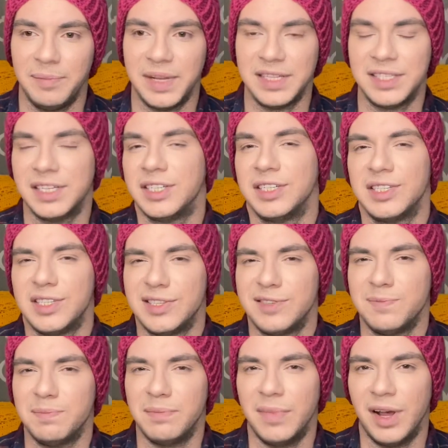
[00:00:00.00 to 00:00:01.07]
at such a
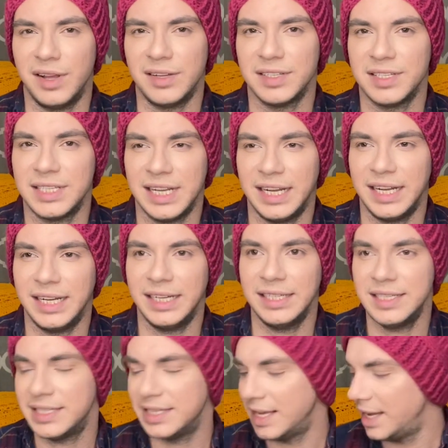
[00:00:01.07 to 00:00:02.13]
small
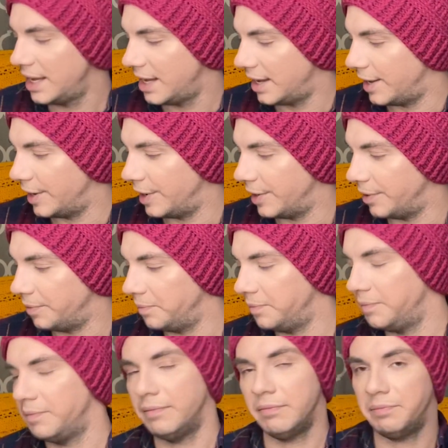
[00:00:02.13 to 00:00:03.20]
size. Um,
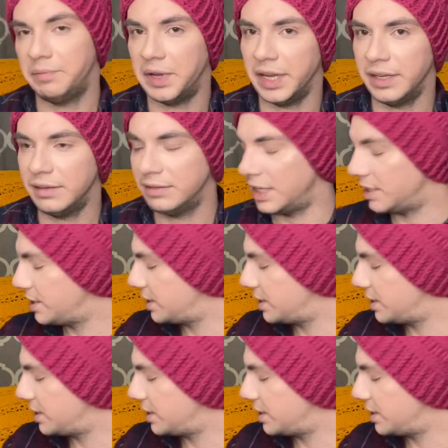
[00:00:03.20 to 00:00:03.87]
but that's